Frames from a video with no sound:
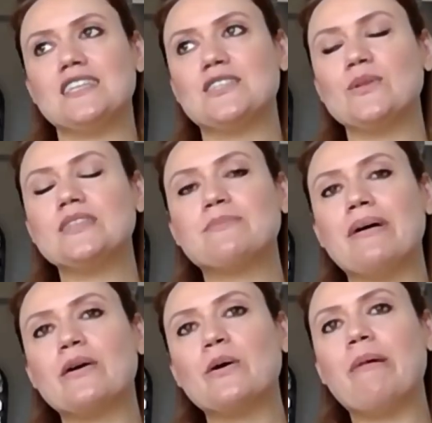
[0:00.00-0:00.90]
So let's
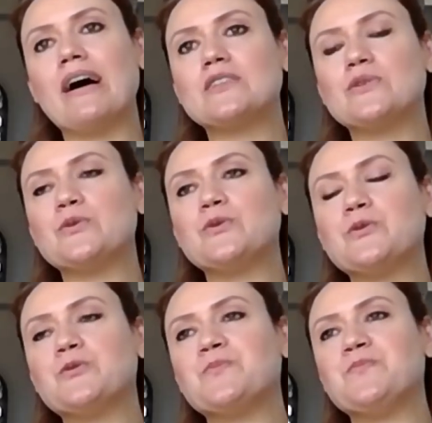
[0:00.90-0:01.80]
go back
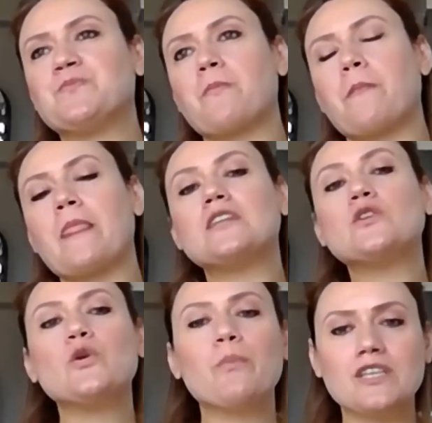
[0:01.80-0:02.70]
to,
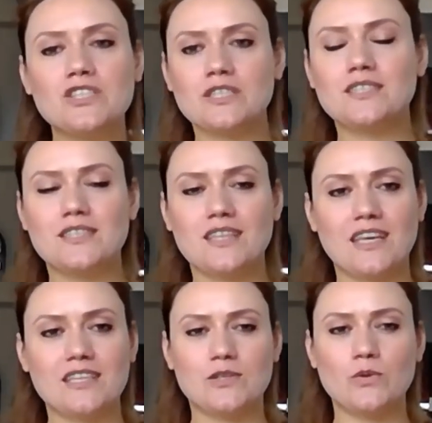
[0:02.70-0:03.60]
so you mentioned
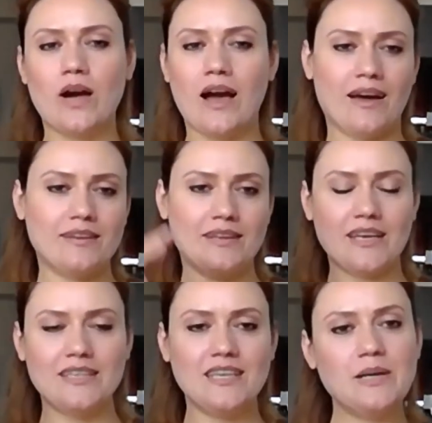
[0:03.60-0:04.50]
that you had an
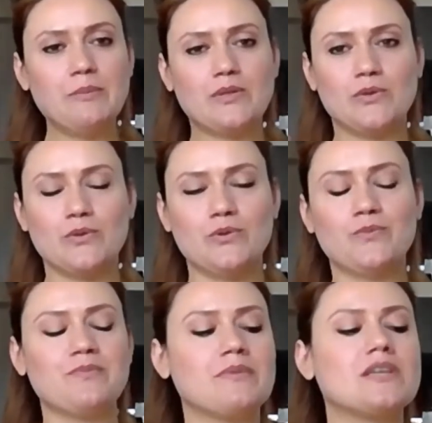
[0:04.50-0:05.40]
idea, but
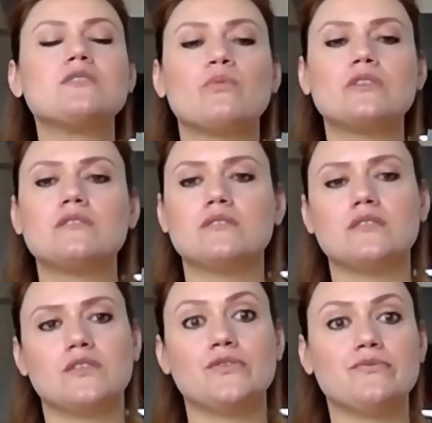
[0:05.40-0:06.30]
you, because what
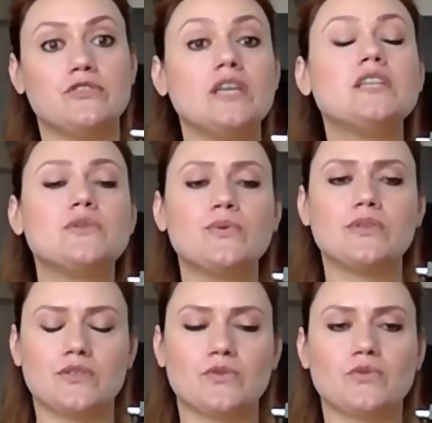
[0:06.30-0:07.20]
JD
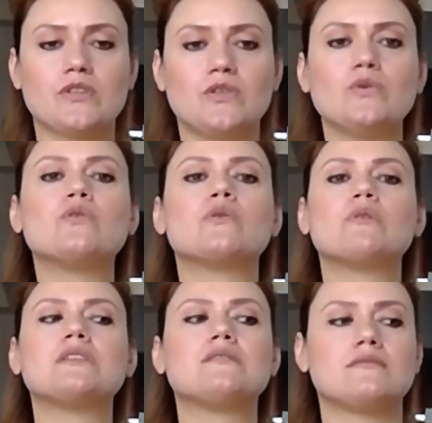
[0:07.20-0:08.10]
students usually do, or
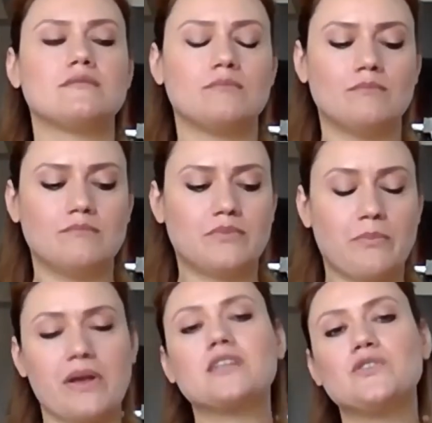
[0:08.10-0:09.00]
what
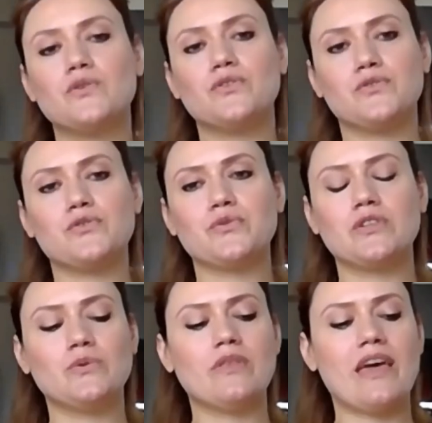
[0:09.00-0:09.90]
prepared students
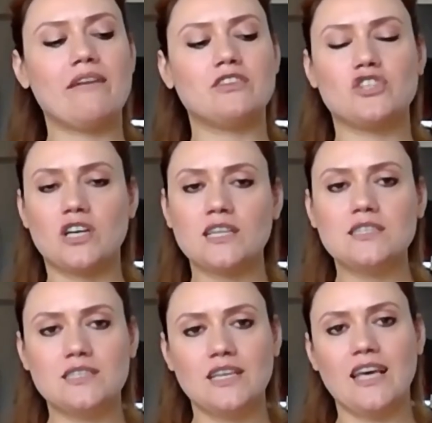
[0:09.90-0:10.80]
usually do, they have a
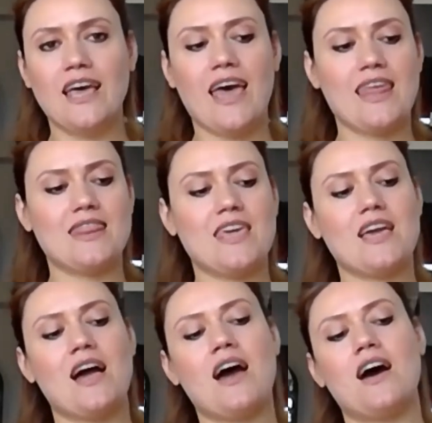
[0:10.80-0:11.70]
chart and they
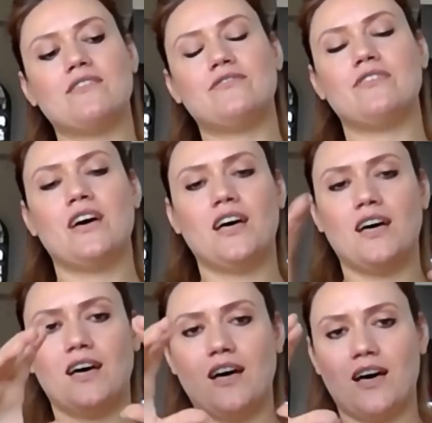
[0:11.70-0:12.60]
have
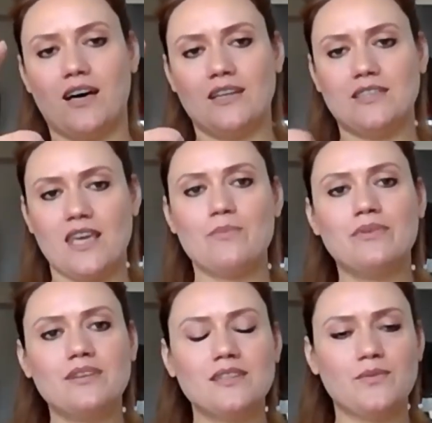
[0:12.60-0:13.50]
a
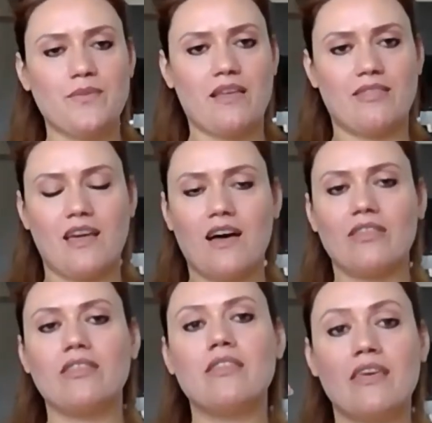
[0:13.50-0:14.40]
table, and they
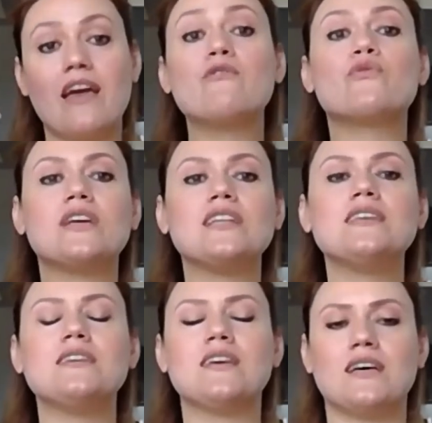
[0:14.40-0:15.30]
have
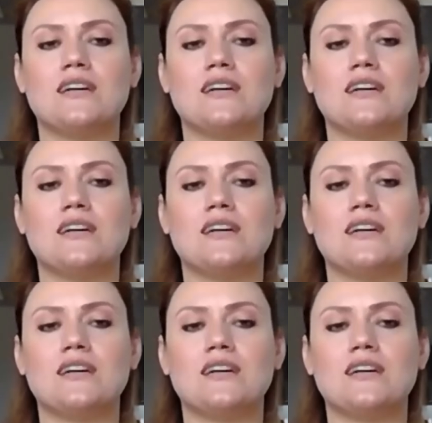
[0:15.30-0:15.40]
already